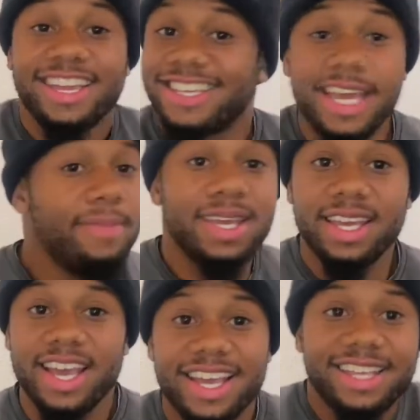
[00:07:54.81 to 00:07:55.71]

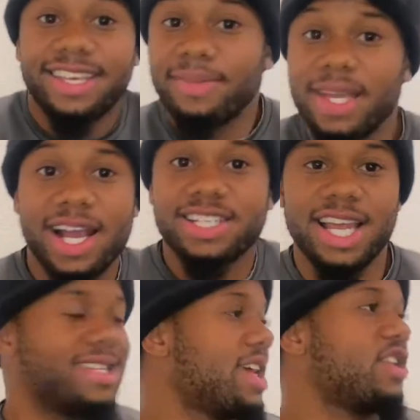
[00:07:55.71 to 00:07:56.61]
Gimme got
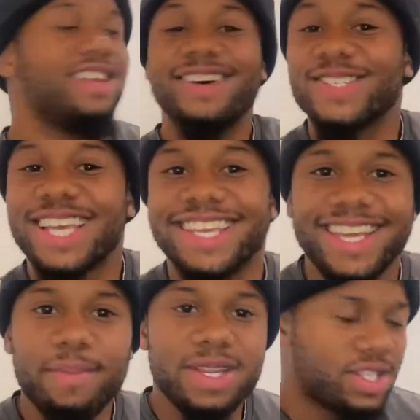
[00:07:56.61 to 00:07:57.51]
shot. So, you know, that was a
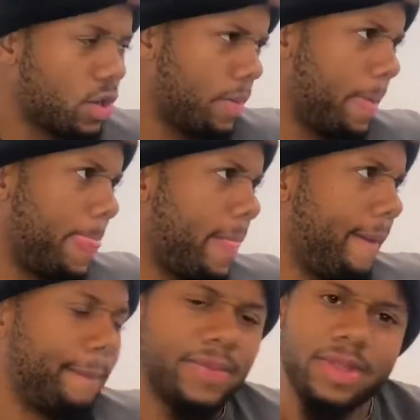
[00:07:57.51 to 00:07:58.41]
gimme. So
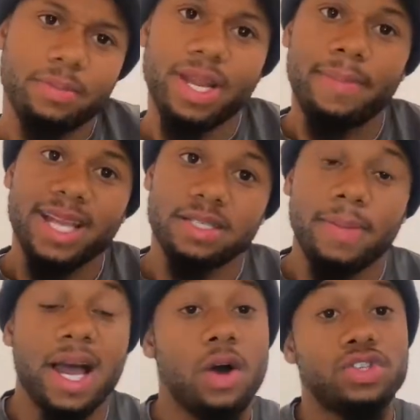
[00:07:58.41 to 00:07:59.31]
bring it back to
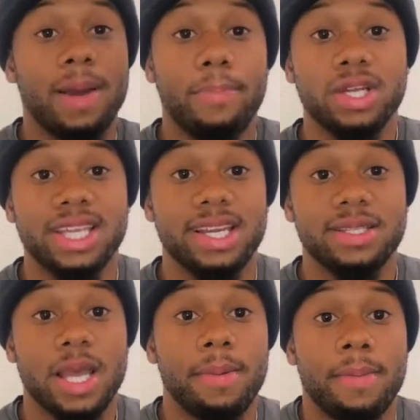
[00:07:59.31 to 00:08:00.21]
my house. I parked at the
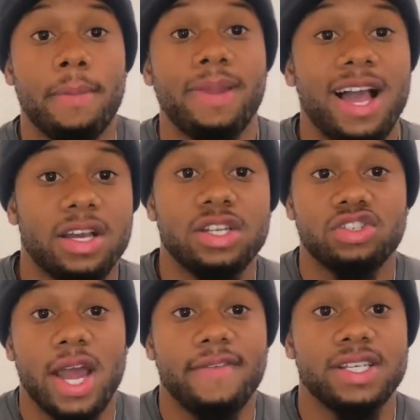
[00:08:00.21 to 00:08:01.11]
top of my block, couldn't
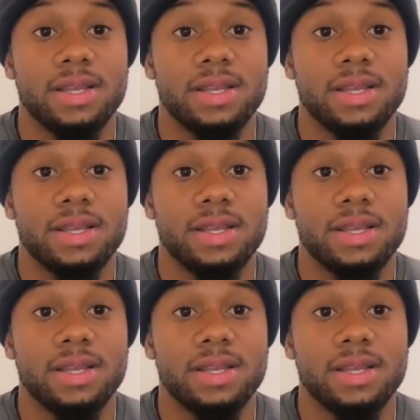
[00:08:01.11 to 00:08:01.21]
drive because the